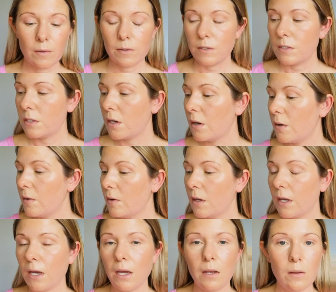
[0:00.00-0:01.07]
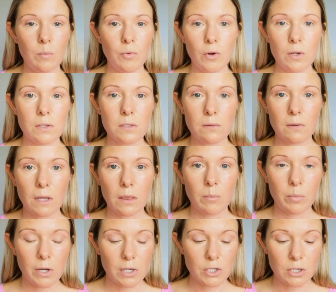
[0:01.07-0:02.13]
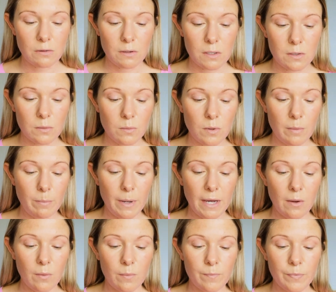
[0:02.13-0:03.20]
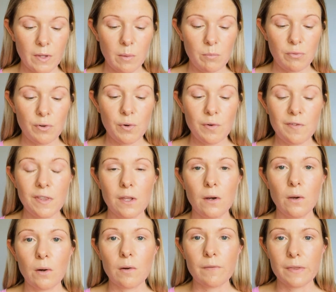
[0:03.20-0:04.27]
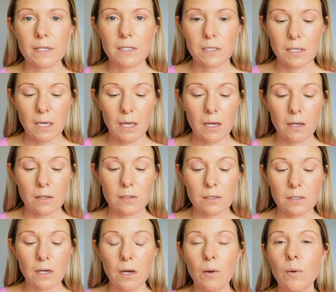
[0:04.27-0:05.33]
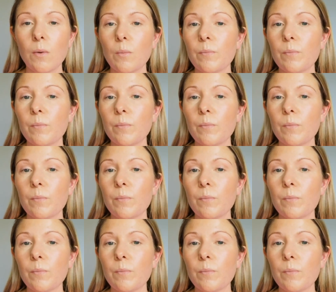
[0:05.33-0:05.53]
So again, the bronzer and the blusher, it's all about improving the look of the skin, so